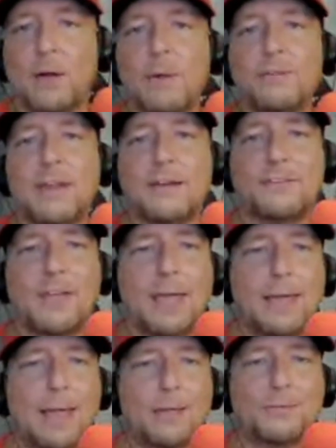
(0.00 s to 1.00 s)
Louis. And to
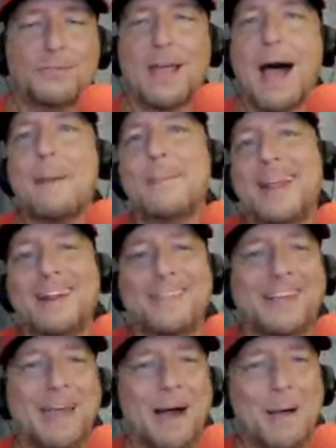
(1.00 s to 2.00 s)
say he has dominated
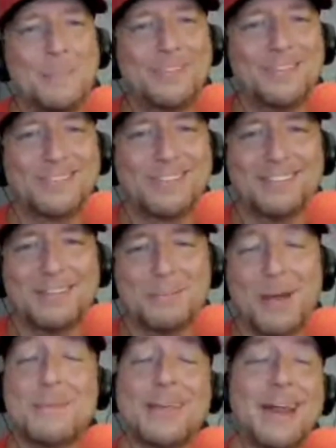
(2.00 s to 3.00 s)
the Cubs this season
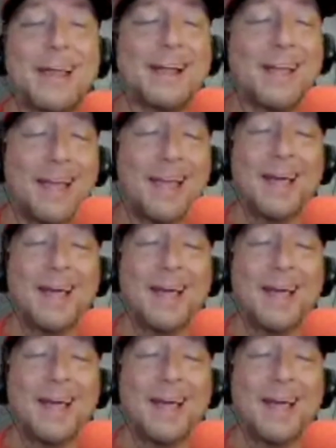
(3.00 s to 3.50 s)
might be an